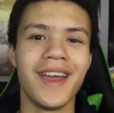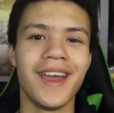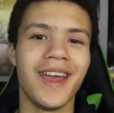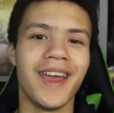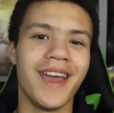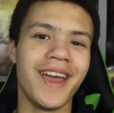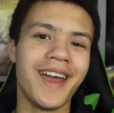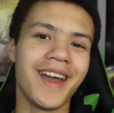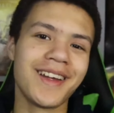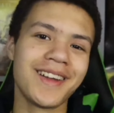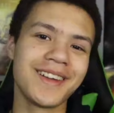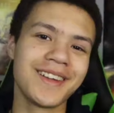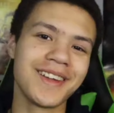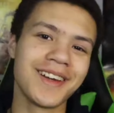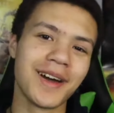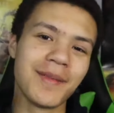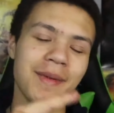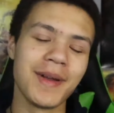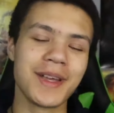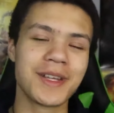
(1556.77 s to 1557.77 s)
And
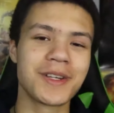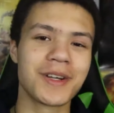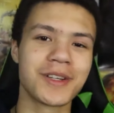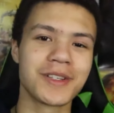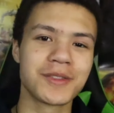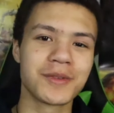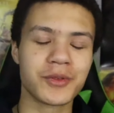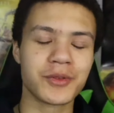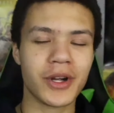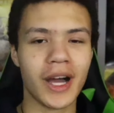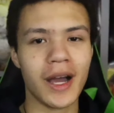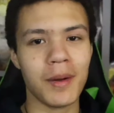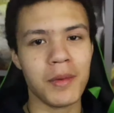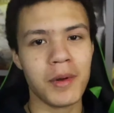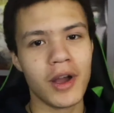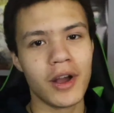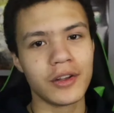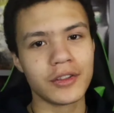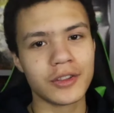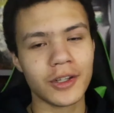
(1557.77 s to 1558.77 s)
uh, make sure to subscribe,
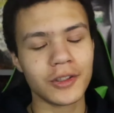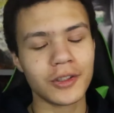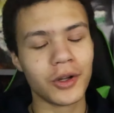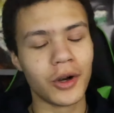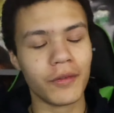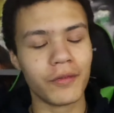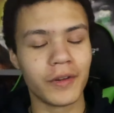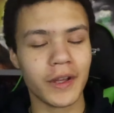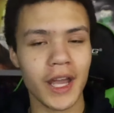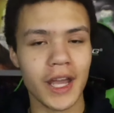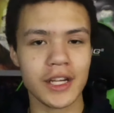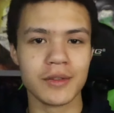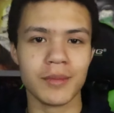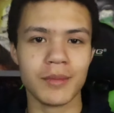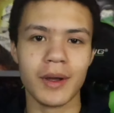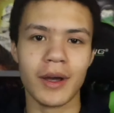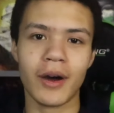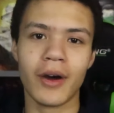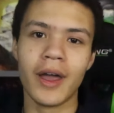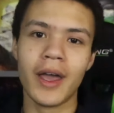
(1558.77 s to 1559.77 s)
turn the notification
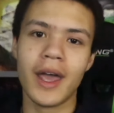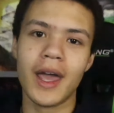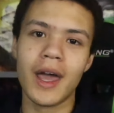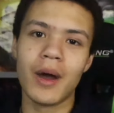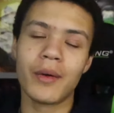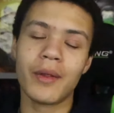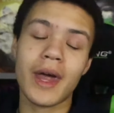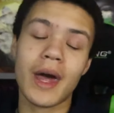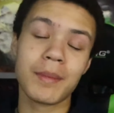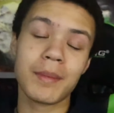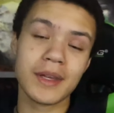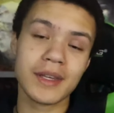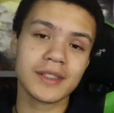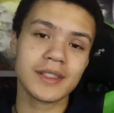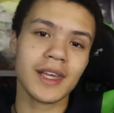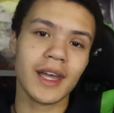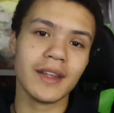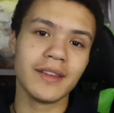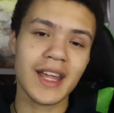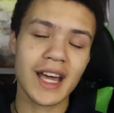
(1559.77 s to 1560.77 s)
bell. And with that being
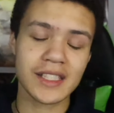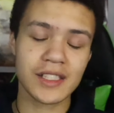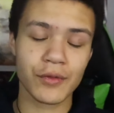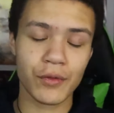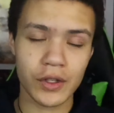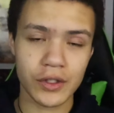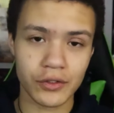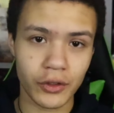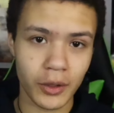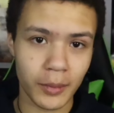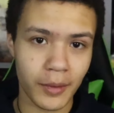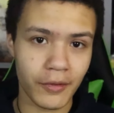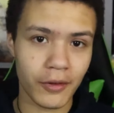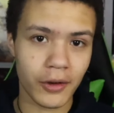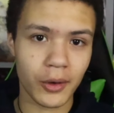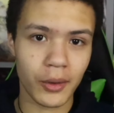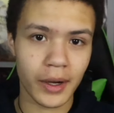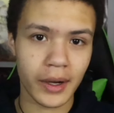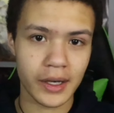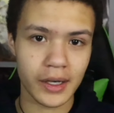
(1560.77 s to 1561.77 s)
said, that's it for this video, my
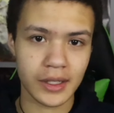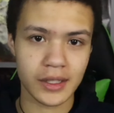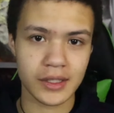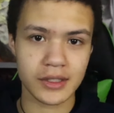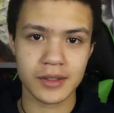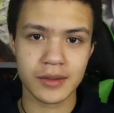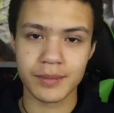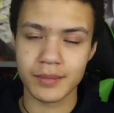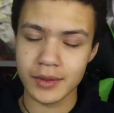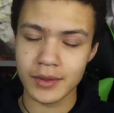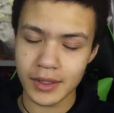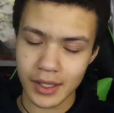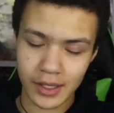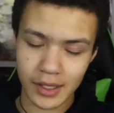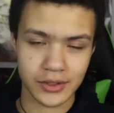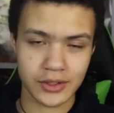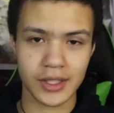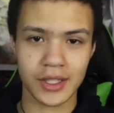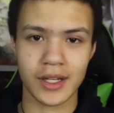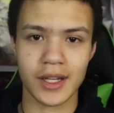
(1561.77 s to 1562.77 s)
fellow oddities. I'll
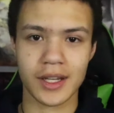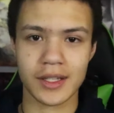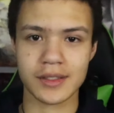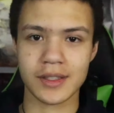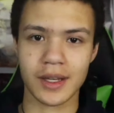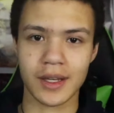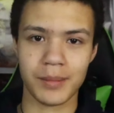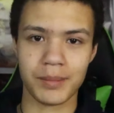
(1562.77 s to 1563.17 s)
see you next time.